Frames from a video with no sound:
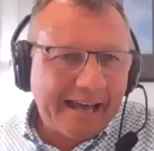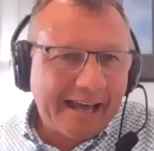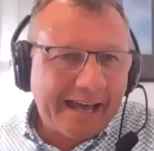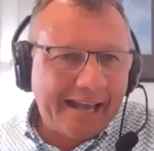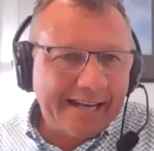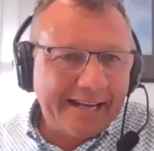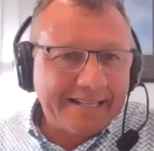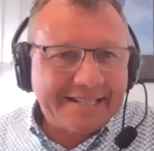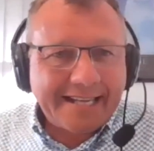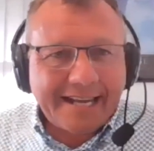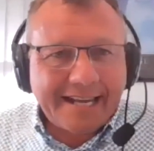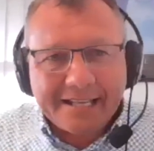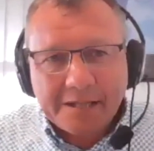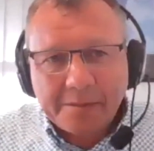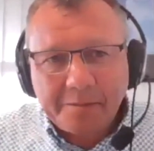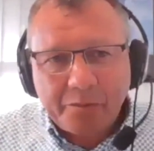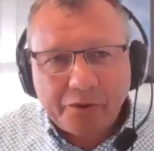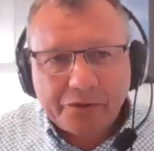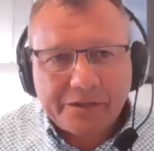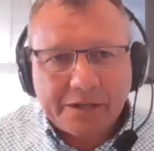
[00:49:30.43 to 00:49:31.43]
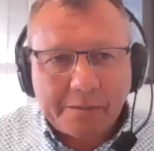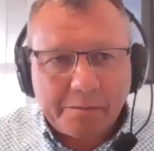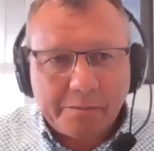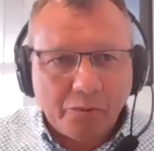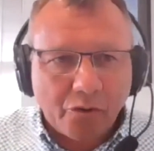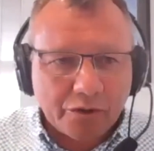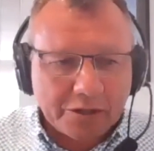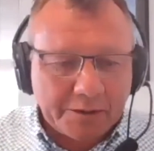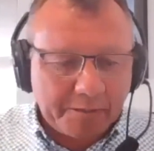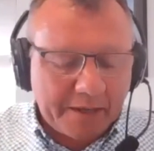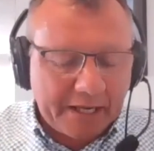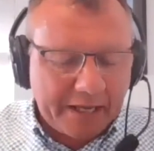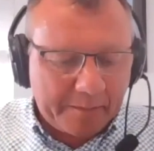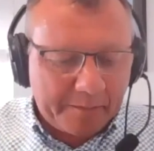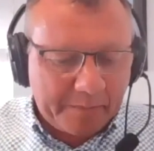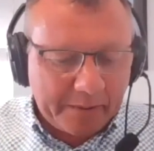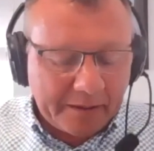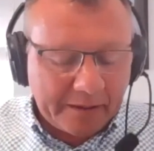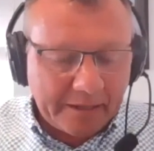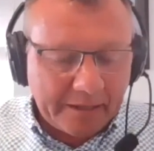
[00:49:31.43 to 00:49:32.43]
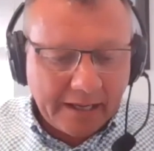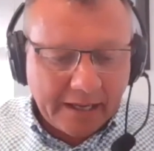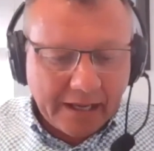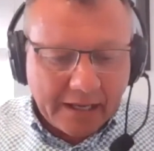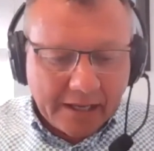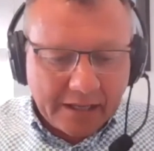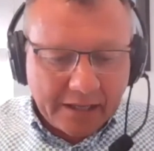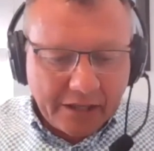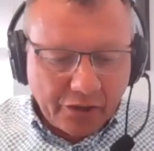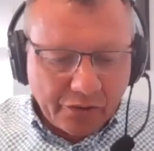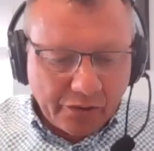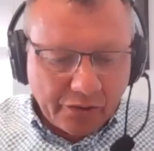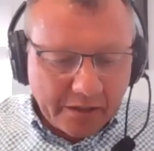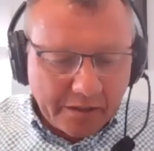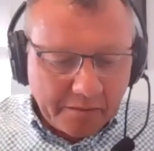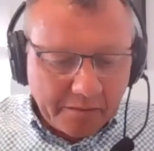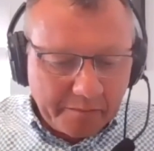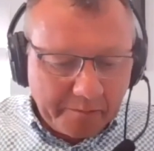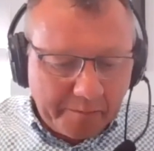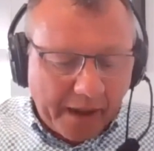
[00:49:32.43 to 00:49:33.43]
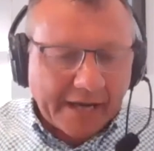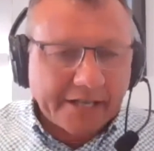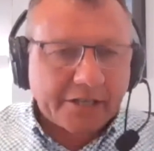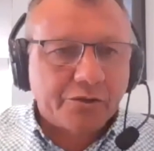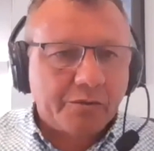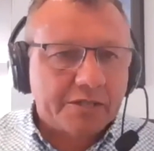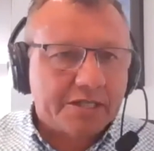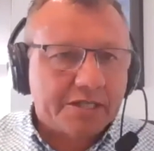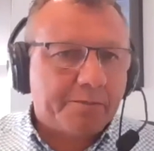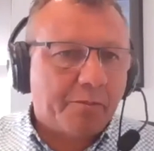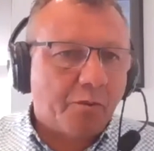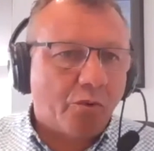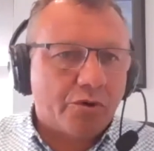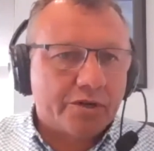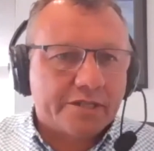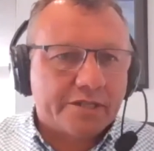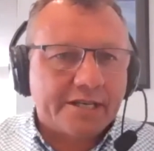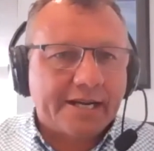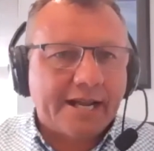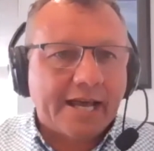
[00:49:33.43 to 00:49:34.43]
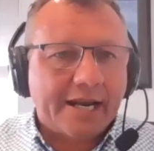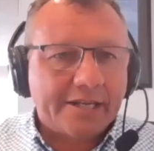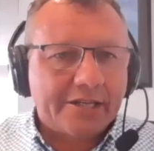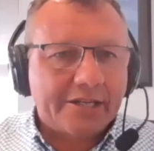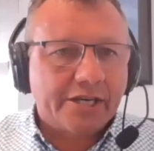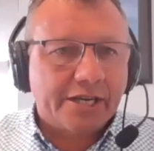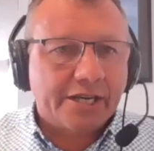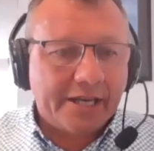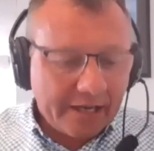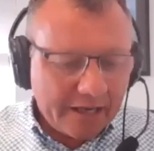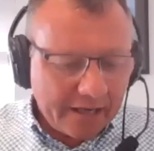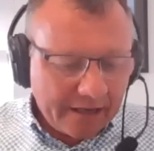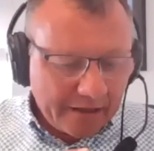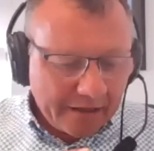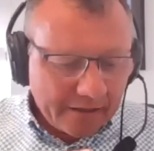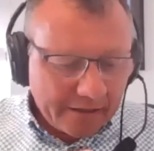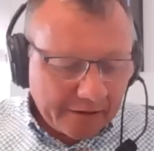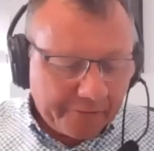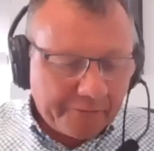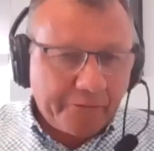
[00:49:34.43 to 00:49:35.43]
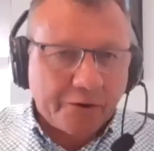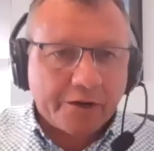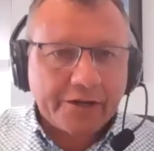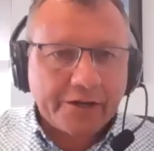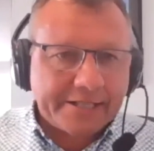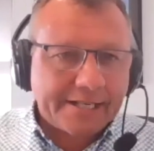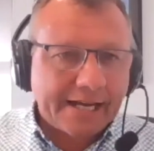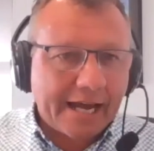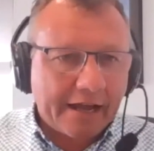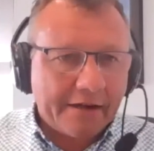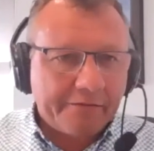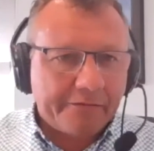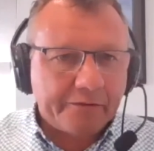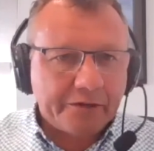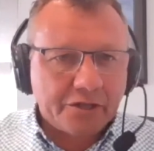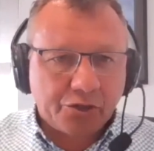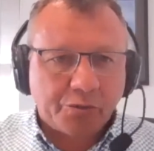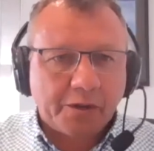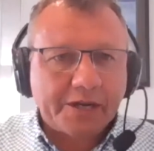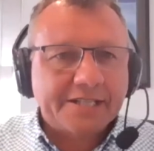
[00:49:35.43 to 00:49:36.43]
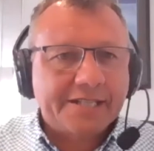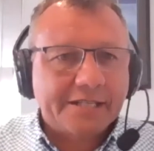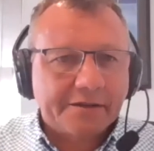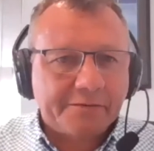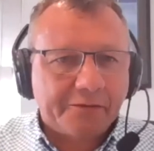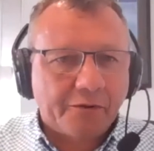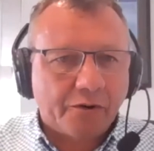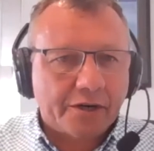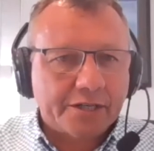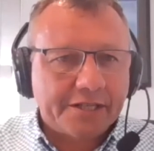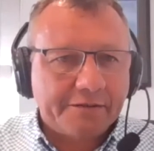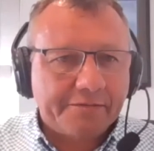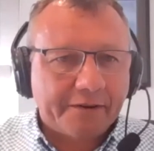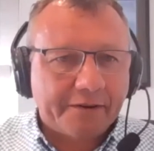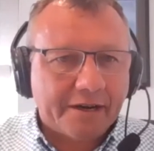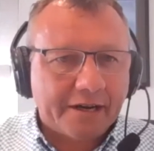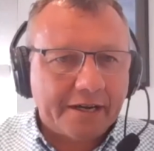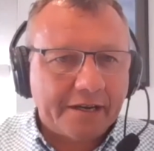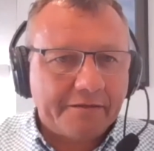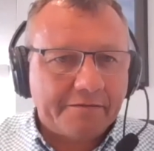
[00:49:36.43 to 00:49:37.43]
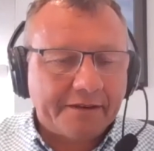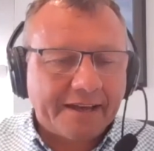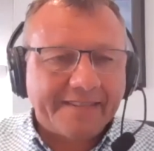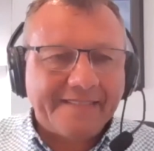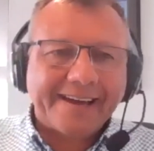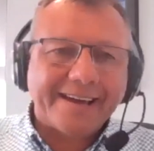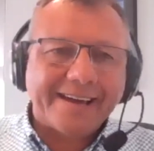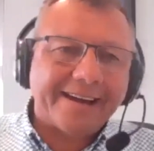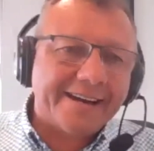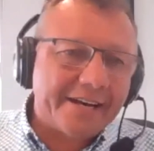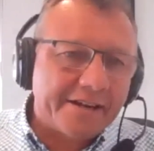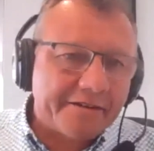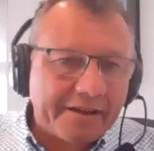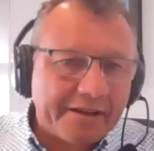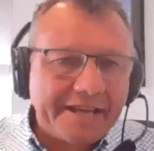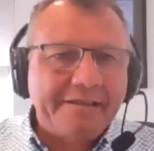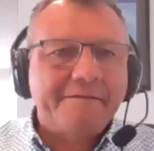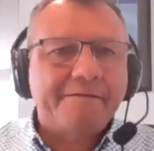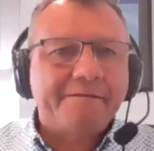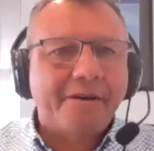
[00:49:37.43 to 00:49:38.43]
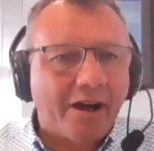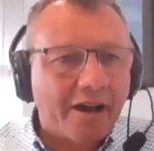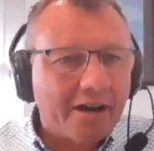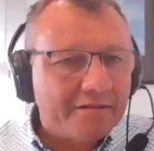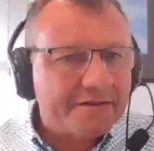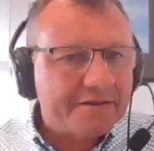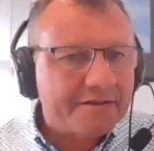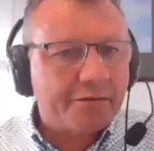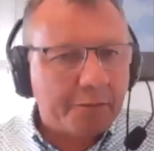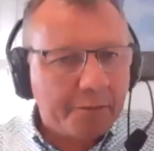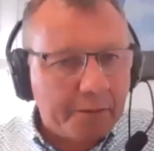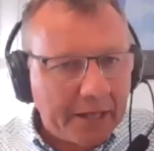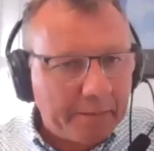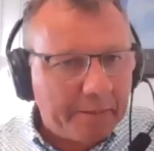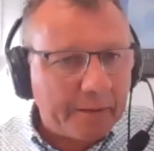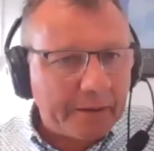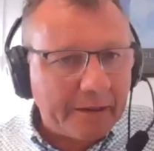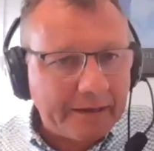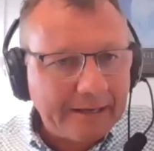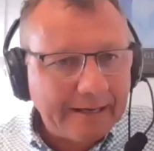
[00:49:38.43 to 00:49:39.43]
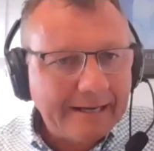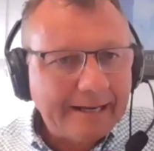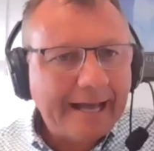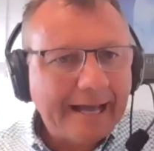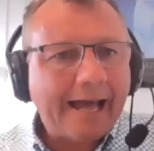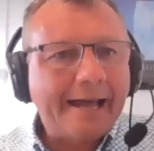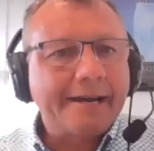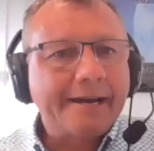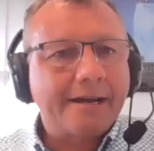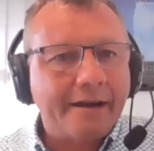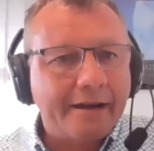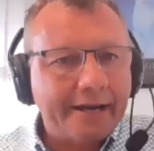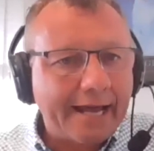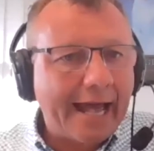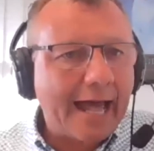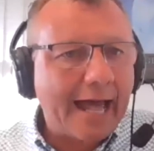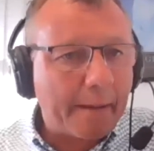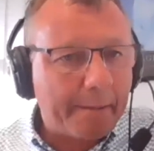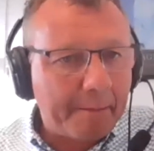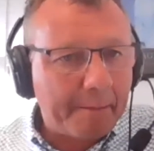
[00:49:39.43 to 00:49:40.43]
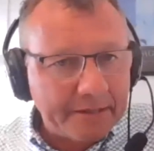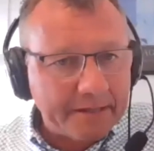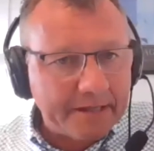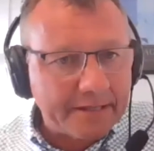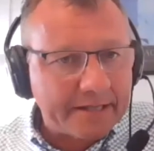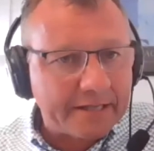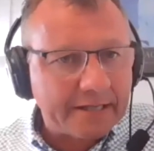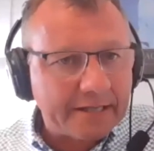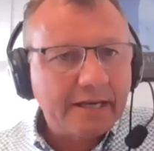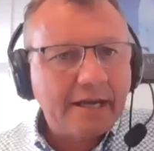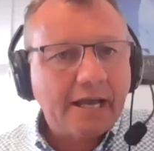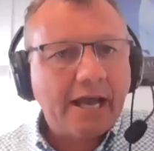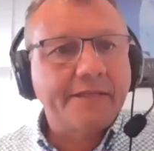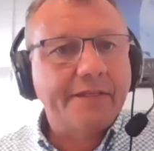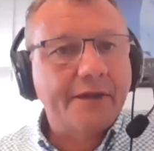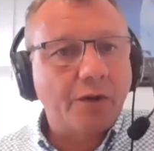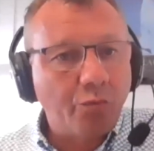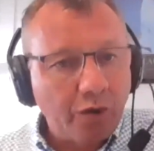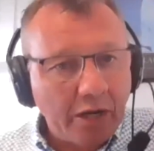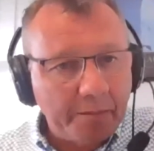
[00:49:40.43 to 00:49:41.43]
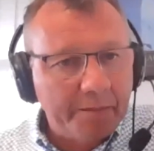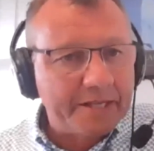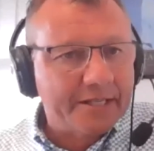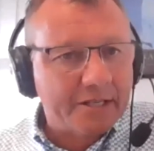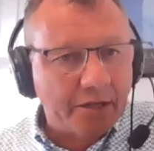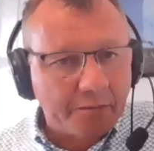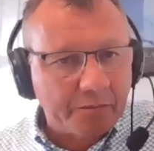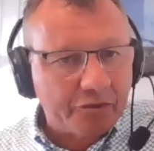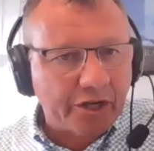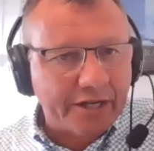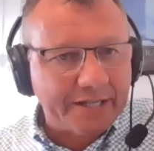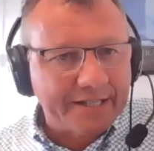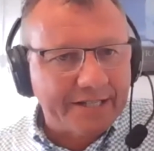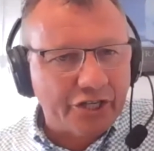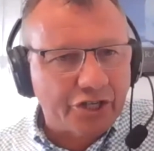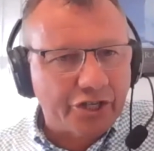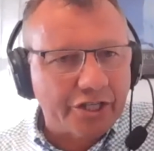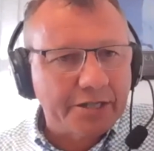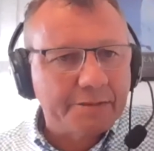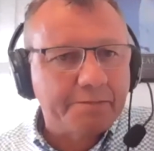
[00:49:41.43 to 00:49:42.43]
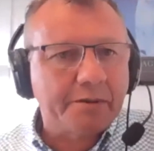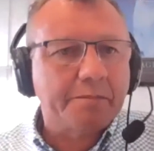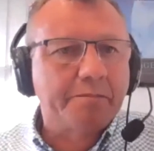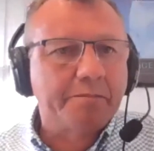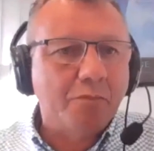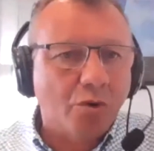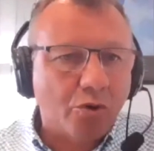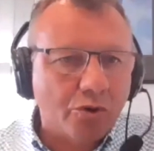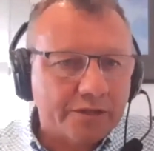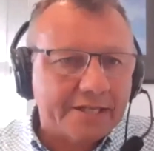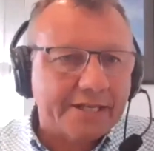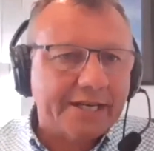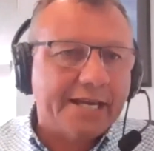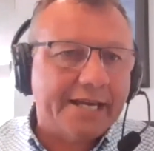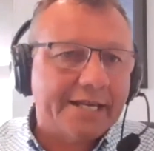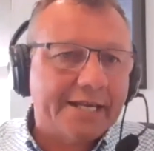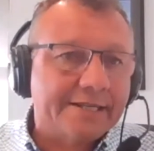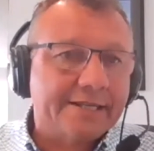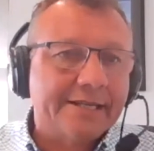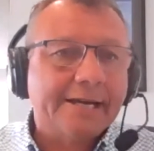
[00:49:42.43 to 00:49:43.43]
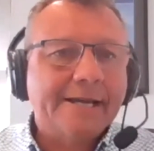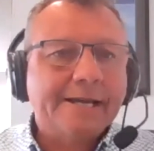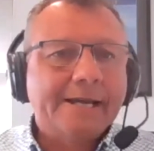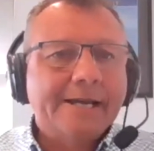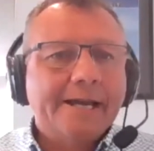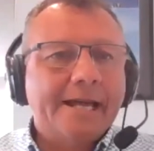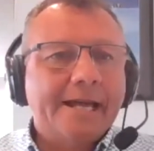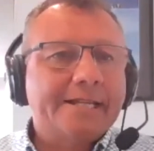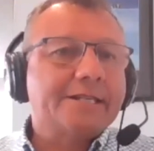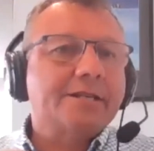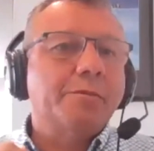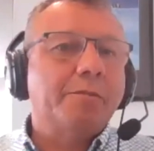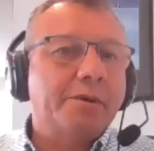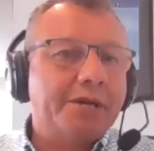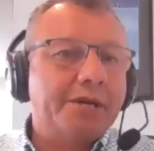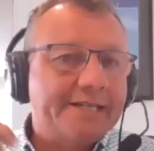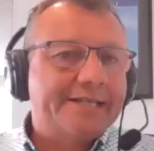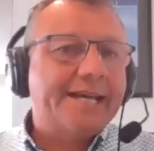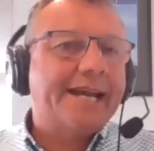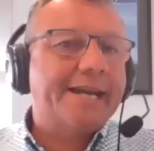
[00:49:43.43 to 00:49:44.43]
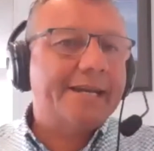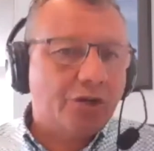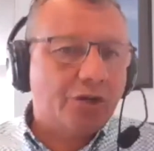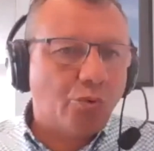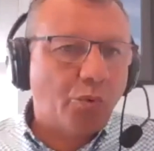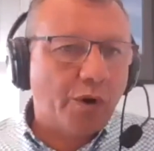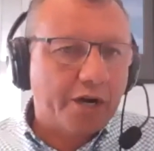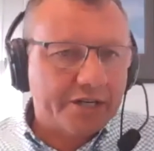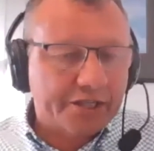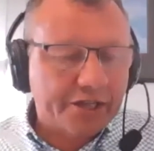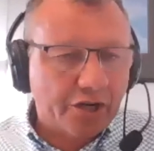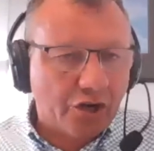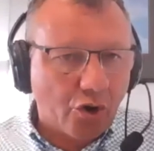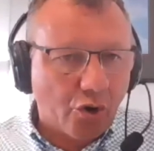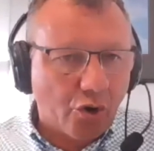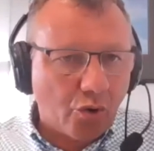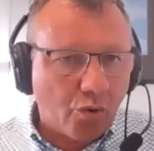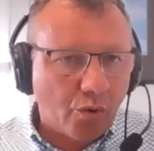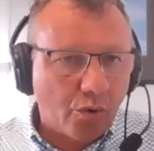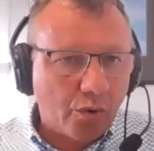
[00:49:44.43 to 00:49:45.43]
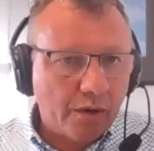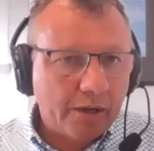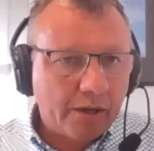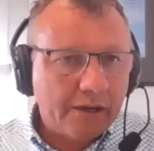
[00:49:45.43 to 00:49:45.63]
And I said in the book that most people, back to a sports analogy, the first half was 20 to 45, and that kind of evolves for people, and it kind of happens, and there will be some transitions, but mostly it's somebody telling you where to go.